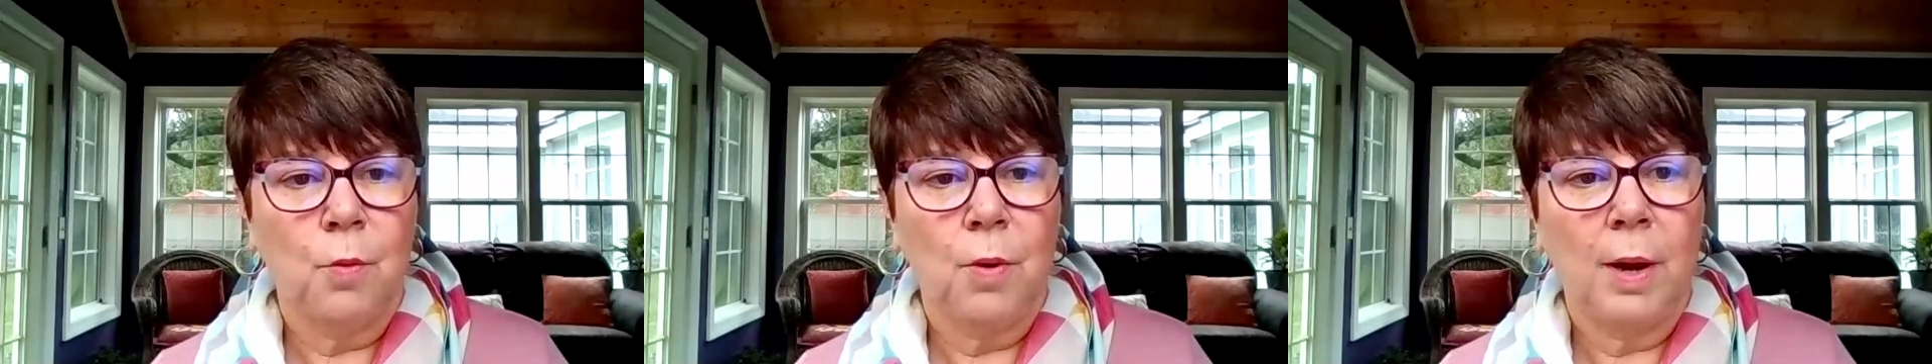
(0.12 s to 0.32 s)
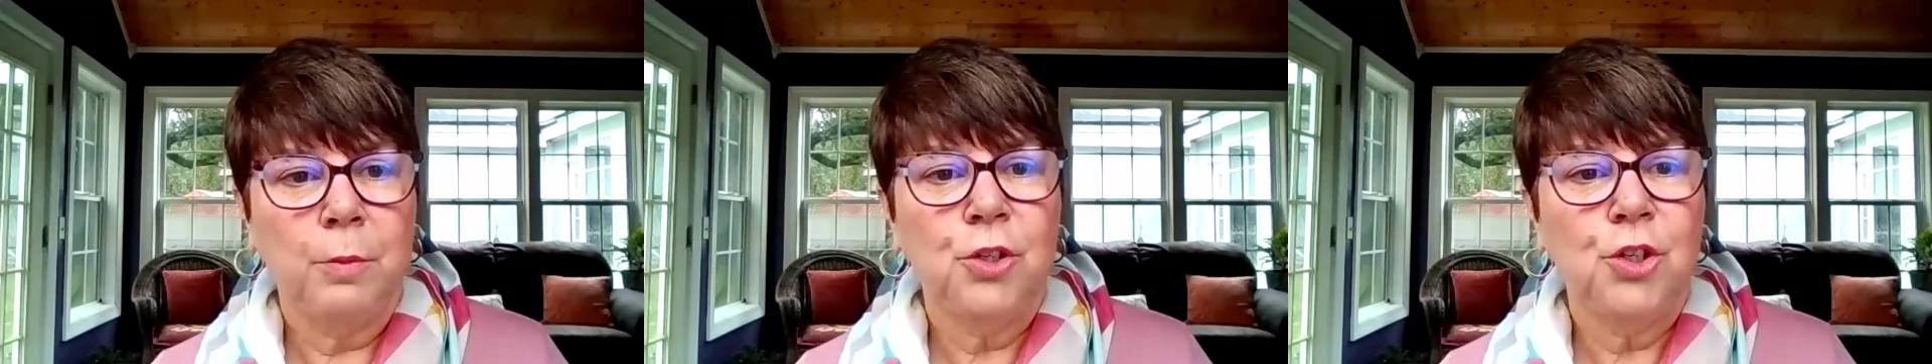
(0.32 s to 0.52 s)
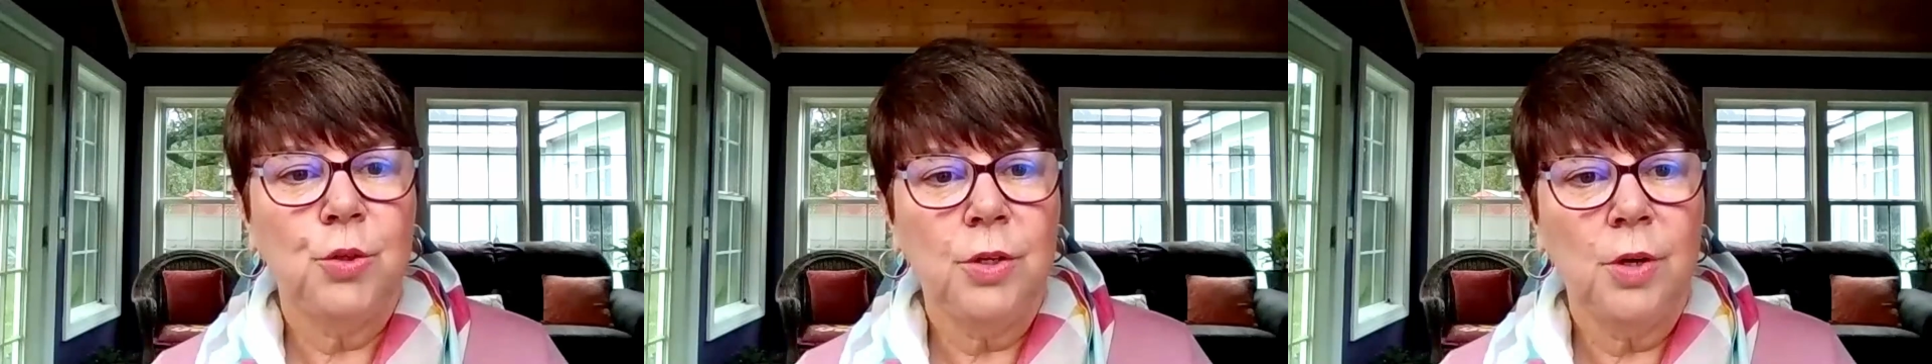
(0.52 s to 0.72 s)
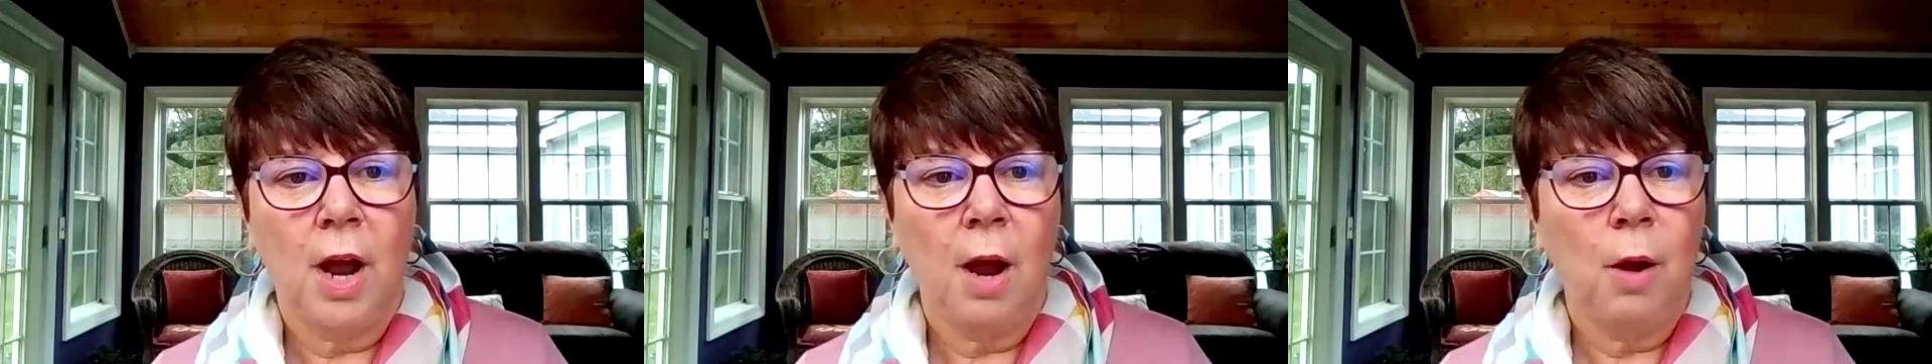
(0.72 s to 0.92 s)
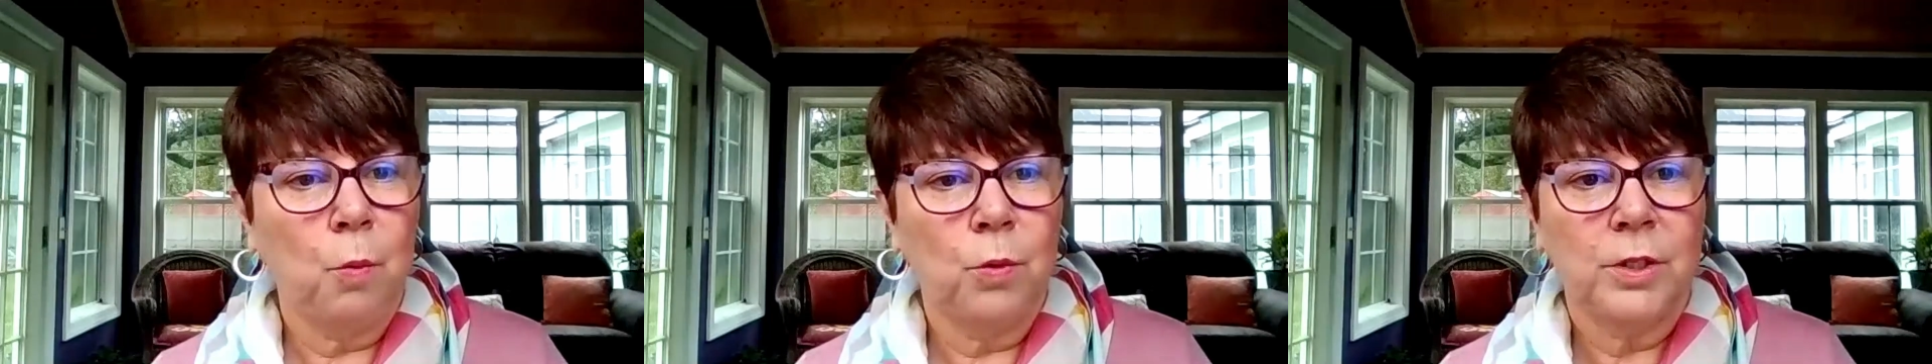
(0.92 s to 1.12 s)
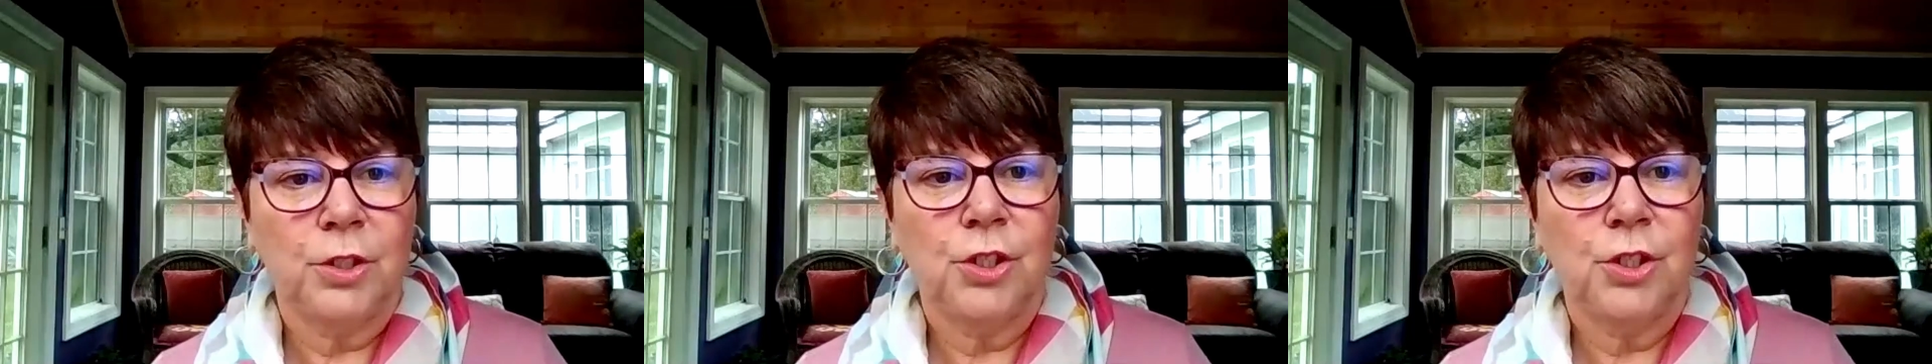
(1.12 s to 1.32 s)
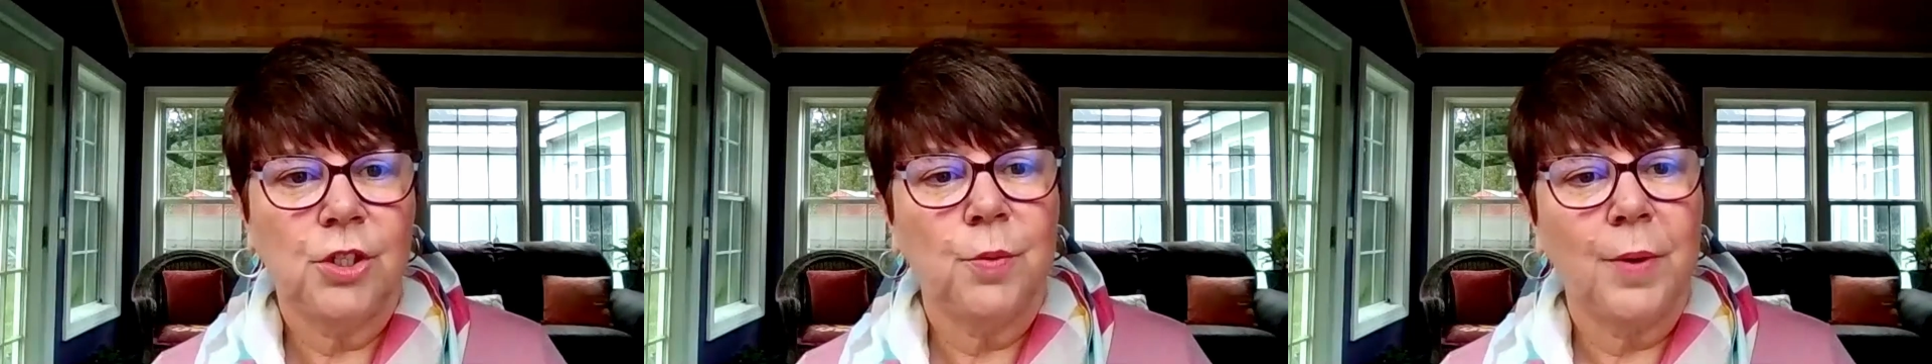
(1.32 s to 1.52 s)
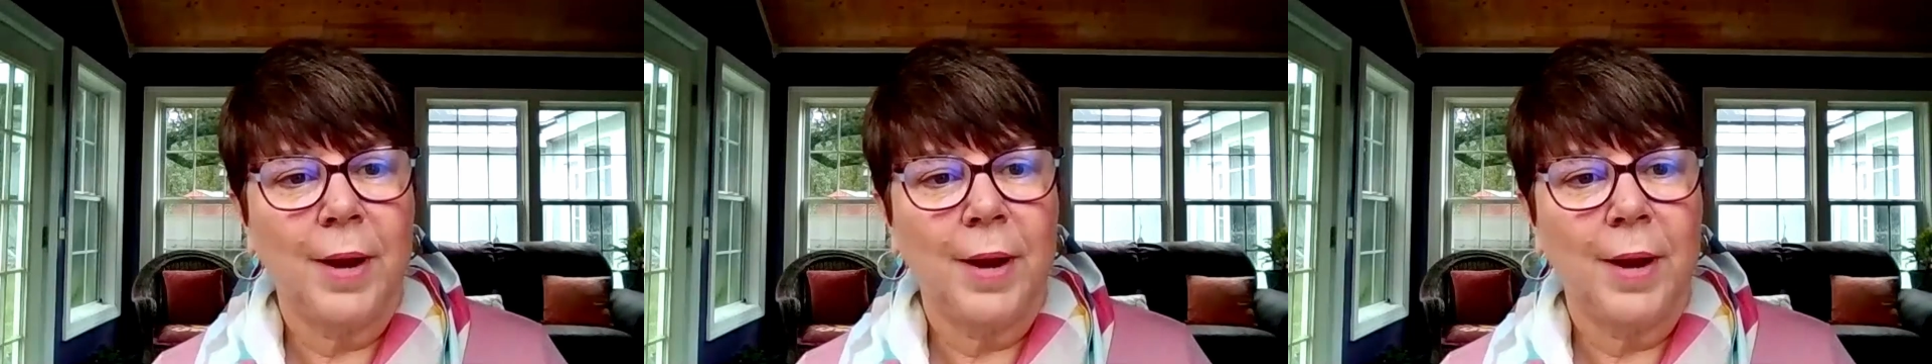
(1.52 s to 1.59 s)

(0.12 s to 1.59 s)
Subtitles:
Why would you not want to do